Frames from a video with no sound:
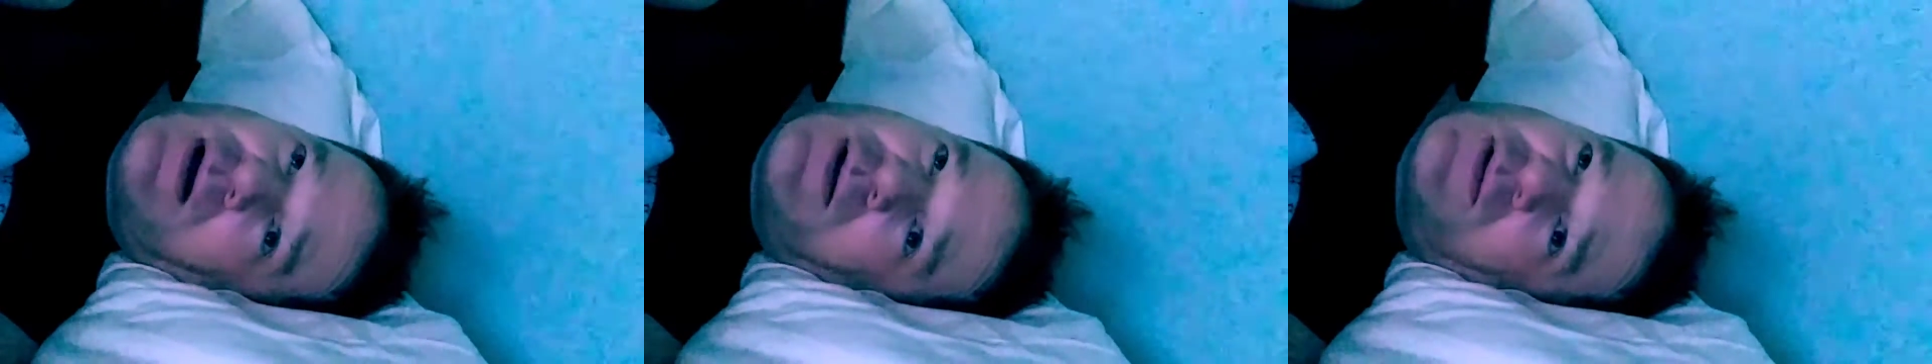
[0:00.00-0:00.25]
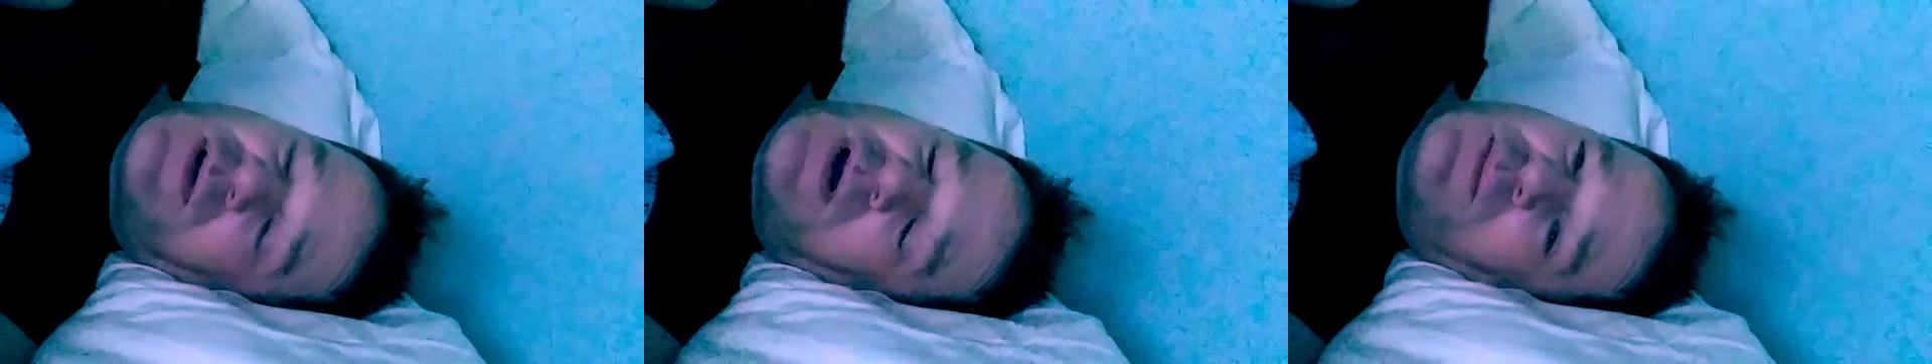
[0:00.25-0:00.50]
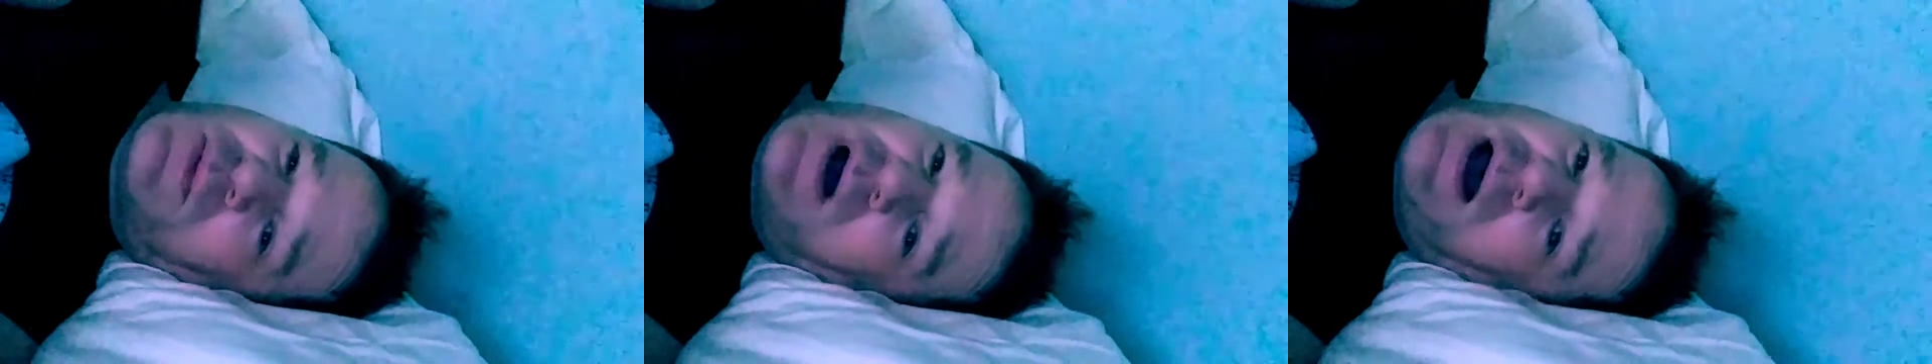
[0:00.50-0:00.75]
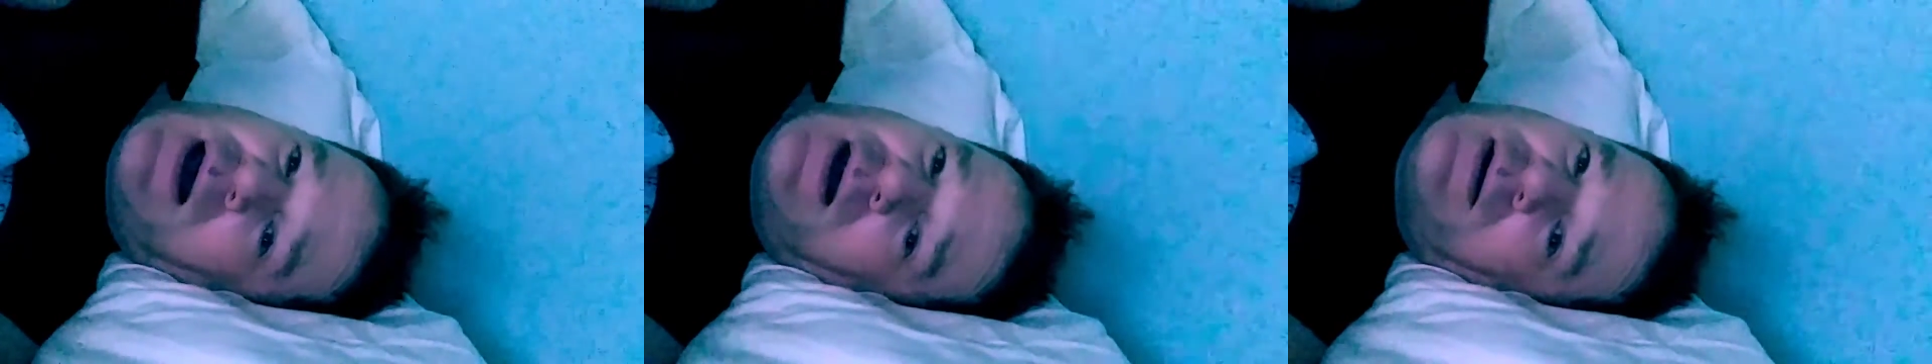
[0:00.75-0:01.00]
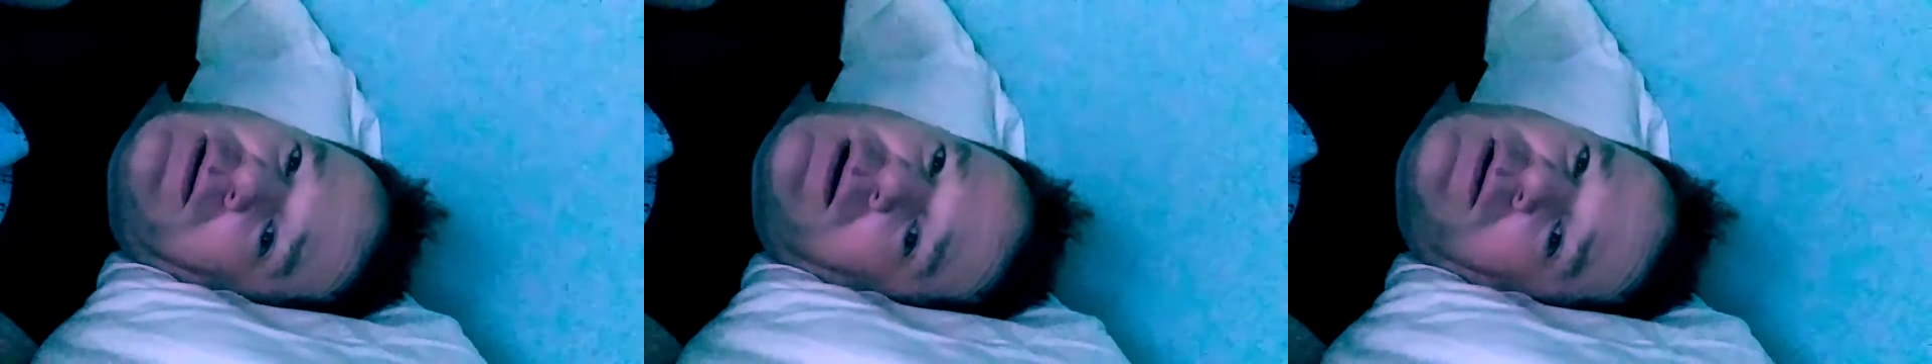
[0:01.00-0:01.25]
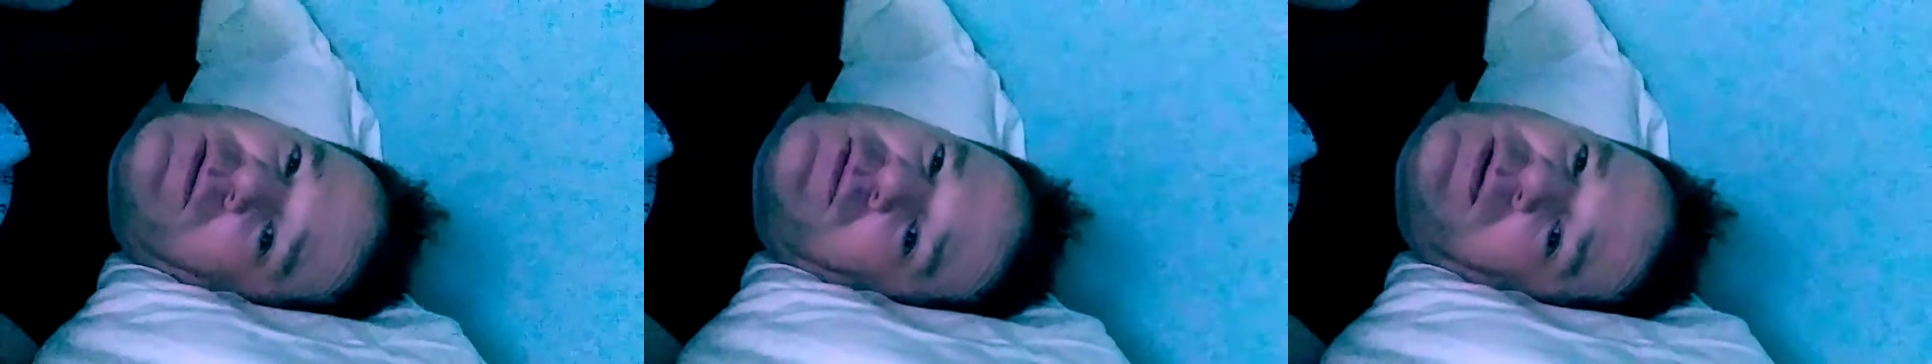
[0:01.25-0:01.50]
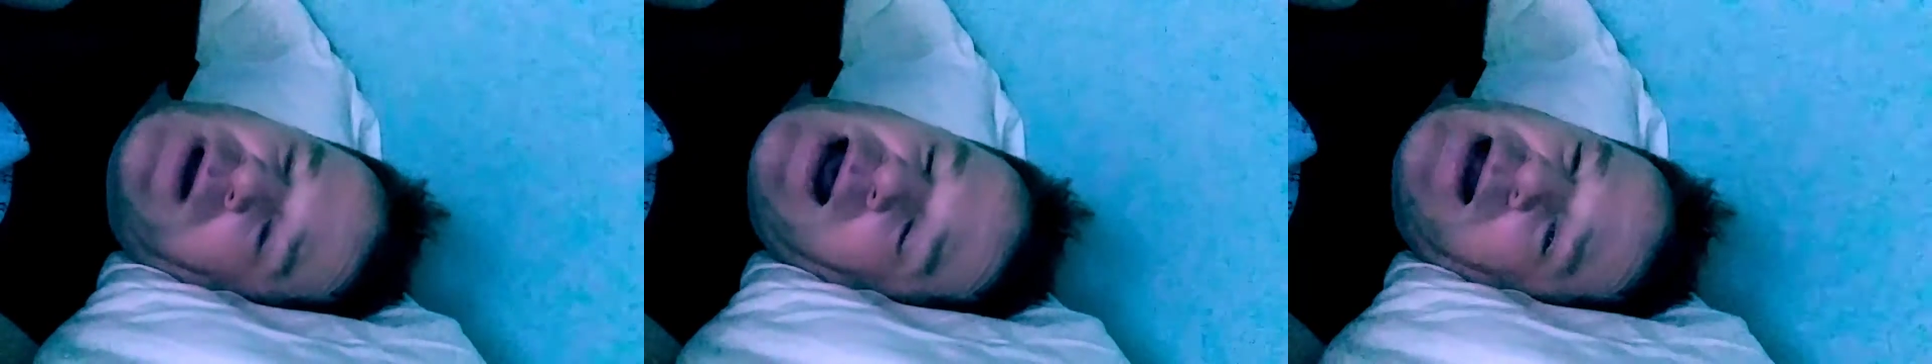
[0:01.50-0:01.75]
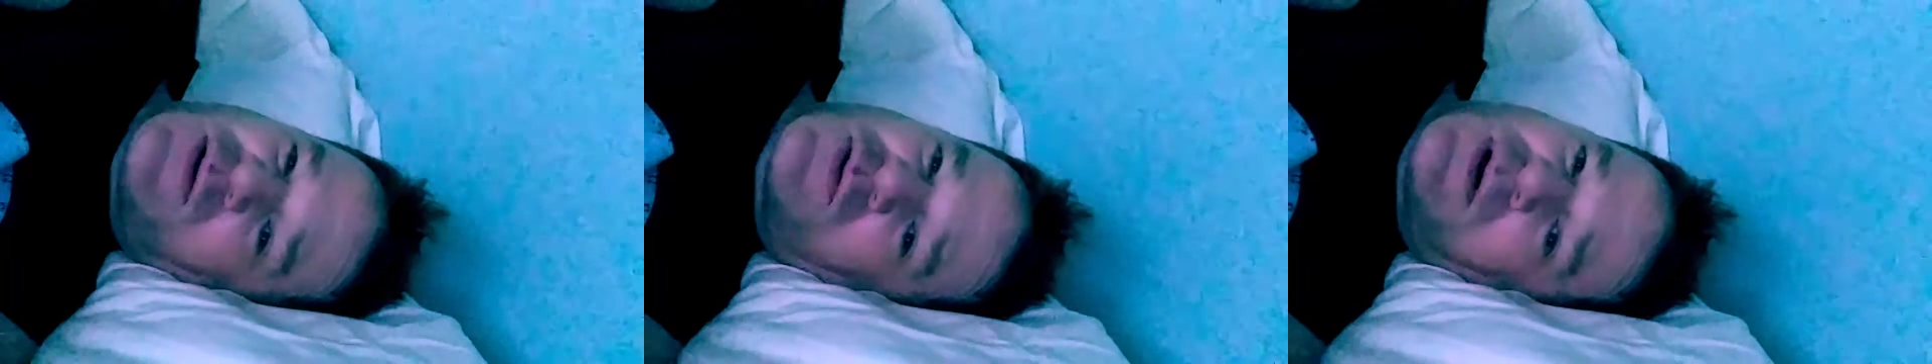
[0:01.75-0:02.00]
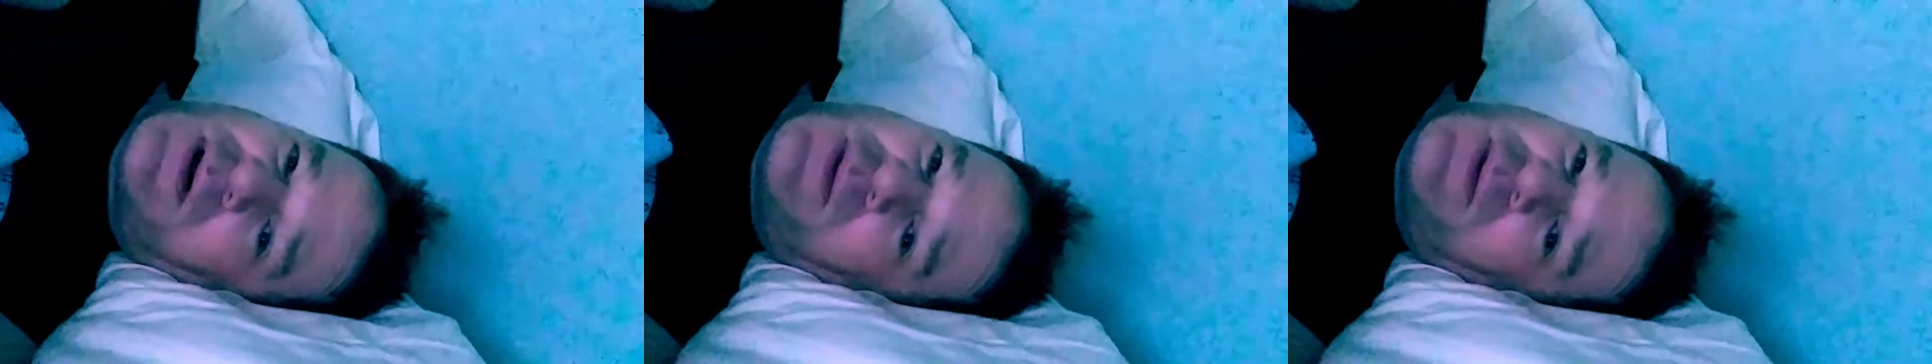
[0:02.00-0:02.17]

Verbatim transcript: some kind of natural